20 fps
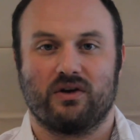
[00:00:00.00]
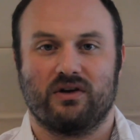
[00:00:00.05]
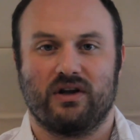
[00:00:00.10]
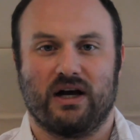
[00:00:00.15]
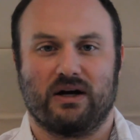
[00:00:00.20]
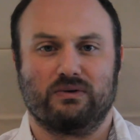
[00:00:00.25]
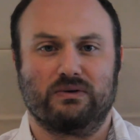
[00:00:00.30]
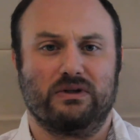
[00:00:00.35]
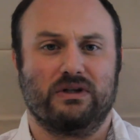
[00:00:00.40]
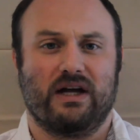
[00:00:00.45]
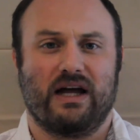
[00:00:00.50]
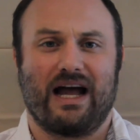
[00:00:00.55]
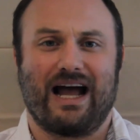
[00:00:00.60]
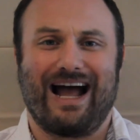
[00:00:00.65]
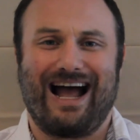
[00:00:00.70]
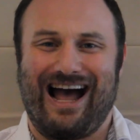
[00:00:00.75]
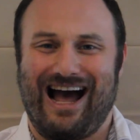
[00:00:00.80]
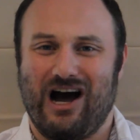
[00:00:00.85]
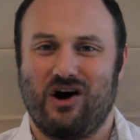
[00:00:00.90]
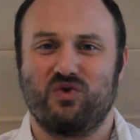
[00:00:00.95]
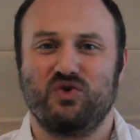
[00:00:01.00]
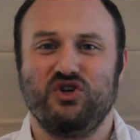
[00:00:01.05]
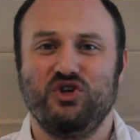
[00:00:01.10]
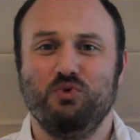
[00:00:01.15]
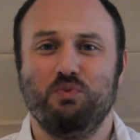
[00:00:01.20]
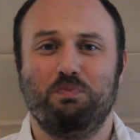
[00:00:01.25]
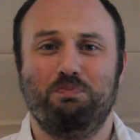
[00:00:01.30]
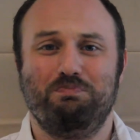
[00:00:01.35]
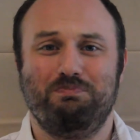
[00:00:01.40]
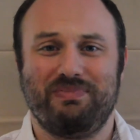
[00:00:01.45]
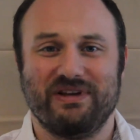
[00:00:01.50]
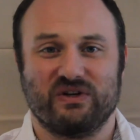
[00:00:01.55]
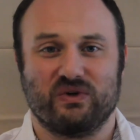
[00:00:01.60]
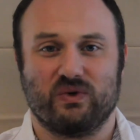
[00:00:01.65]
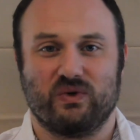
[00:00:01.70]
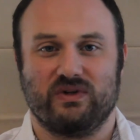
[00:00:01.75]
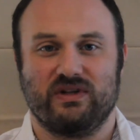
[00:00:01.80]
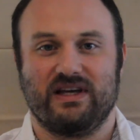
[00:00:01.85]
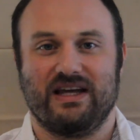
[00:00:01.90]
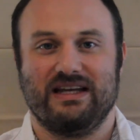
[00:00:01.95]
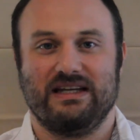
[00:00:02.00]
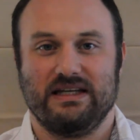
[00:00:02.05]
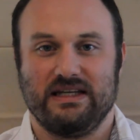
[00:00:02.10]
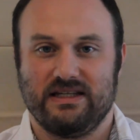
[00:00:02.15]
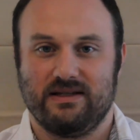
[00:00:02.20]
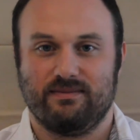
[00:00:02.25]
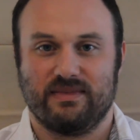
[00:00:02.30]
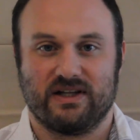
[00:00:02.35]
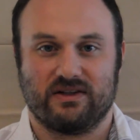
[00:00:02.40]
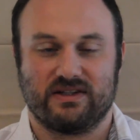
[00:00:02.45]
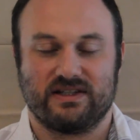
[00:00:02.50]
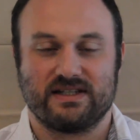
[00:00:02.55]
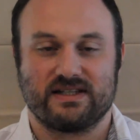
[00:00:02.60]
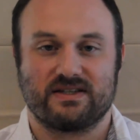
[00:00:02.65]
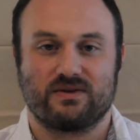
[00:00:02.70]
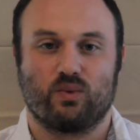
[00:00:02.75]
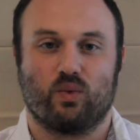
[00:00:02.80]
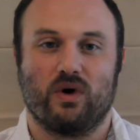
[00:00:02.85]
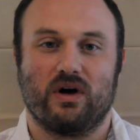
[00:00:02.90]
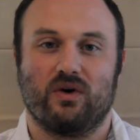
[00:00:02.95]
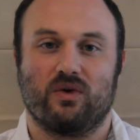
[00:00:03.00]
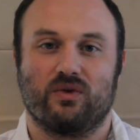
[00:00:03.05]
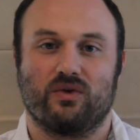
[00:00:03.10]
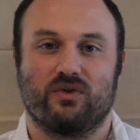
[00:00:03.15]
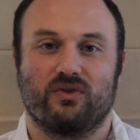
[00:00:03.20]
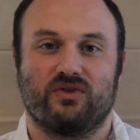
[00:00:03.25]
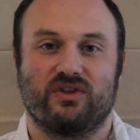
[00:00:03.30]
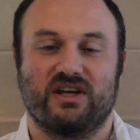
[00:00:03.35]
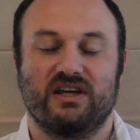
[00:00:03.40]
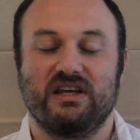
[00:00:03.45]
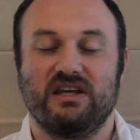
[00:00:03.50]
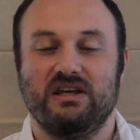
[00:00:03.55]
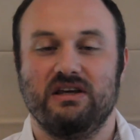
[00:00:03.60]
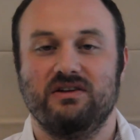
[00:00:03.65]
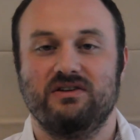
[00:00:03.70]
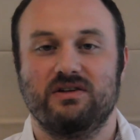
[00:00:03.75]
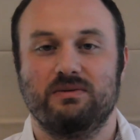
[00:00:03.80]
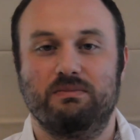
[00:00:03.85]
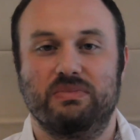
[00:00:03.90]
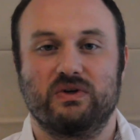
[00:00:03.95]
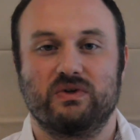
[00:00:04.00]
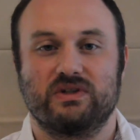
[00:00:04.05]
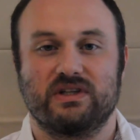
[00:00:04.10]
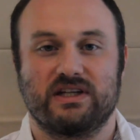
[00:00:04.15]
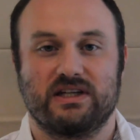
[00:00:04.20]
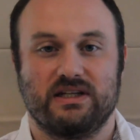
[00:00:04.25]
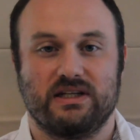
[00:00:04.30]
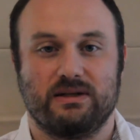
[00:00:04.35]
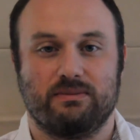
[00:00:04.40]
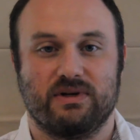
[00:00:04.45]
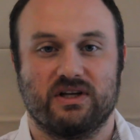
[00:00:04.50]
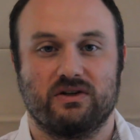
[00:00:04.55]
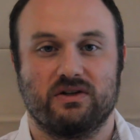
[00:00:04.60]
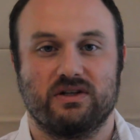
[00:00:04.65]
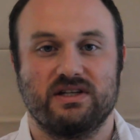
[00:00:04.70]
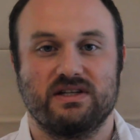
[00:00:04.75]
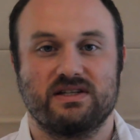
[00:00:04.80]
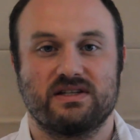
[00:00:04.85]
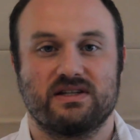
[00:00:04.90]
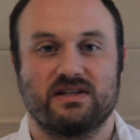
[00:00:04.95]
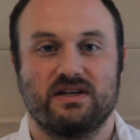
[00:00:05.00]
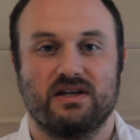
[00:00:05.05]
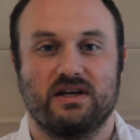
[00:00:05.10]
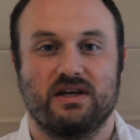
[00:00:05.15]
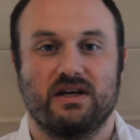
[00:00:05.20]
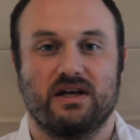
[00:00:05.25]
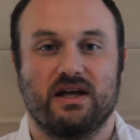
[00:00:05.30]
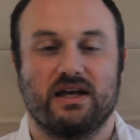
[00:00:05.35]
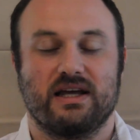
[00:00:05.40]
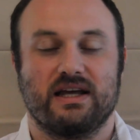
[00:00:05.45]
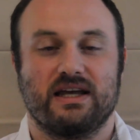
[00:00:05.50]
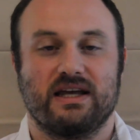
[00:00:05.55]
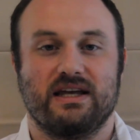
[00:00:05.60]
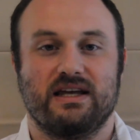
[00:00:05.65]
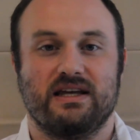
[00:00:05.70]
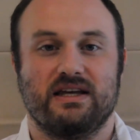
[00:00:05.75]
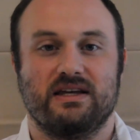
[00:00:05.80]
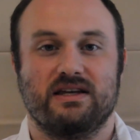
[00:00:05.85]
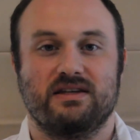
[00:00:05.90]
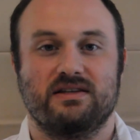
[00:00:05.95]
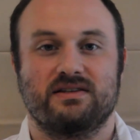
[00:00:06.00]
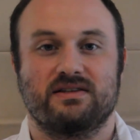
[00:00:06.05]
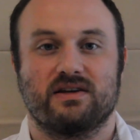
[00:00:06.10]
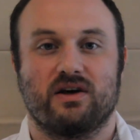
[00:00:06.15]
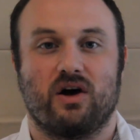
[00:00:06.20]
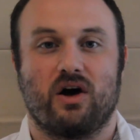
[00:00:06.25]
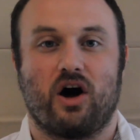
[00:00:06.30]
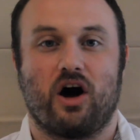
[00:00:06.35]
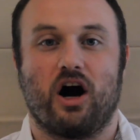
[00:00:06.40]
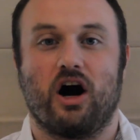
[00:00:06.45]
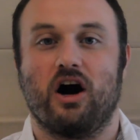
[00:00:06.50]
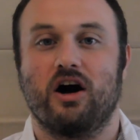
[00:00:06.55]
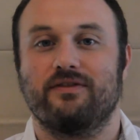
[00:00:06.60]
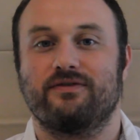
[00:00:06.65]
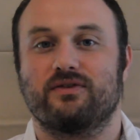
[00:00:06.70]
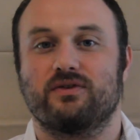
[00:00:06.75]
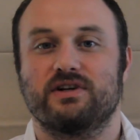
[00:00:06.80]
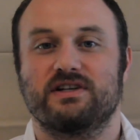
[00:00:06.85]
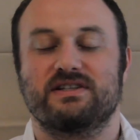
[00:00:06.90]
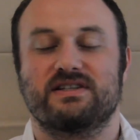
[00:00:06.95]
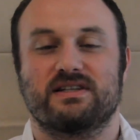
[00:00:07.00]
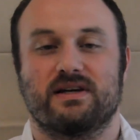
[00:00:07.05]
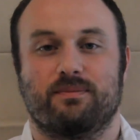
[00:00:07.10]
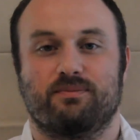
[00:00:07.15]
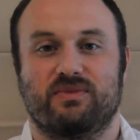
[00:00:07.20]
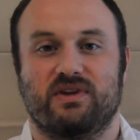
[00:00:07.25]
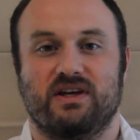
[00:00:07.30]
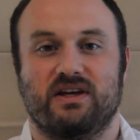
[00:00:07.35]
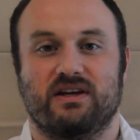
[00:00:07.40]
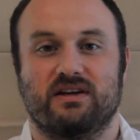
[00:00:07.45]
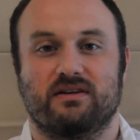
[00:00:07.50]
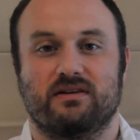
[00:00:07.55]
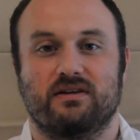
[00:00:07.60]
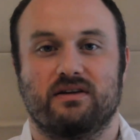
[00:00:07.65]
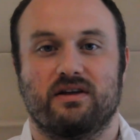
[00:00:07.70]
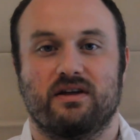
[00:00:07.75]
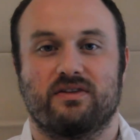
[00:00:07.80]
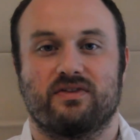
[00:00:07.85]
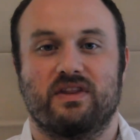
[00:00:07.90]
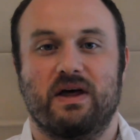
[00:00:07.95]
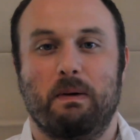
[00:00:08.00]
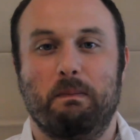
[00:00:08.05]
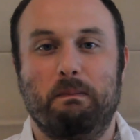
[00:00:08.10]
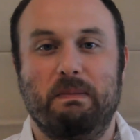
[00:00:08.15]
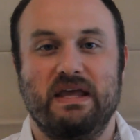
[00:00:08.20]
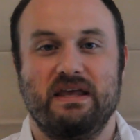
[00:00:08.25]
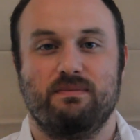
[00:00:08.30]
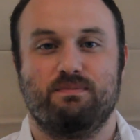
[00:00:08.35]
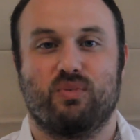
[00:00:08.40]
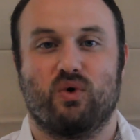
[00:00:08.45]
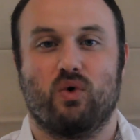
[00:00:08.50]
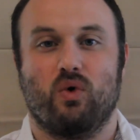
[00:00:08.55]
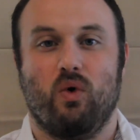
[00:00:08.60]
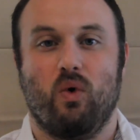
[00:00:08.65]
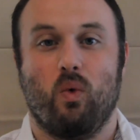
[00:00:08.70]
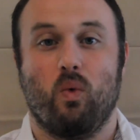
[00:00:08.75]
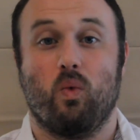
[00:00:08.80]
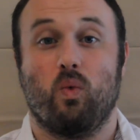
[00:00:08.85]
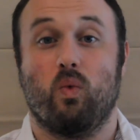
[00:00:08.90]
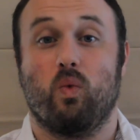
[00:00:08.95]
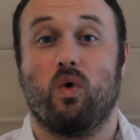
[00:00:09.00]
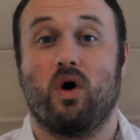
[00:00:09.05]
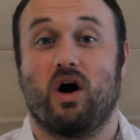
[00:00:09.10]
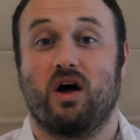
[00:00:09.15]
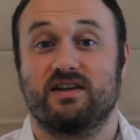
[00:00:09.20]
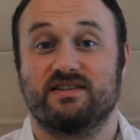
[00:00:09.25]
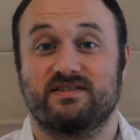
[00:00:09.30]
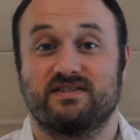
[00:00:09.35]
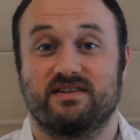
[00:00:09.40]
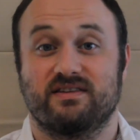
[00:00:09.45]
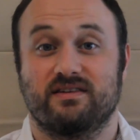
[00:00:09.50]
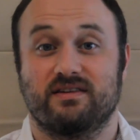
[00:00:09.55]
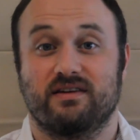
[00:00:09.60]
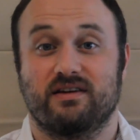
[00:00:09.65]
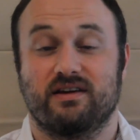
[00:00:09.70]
Now, how do you build an email list? Well, the key to building an email list is offering something that people want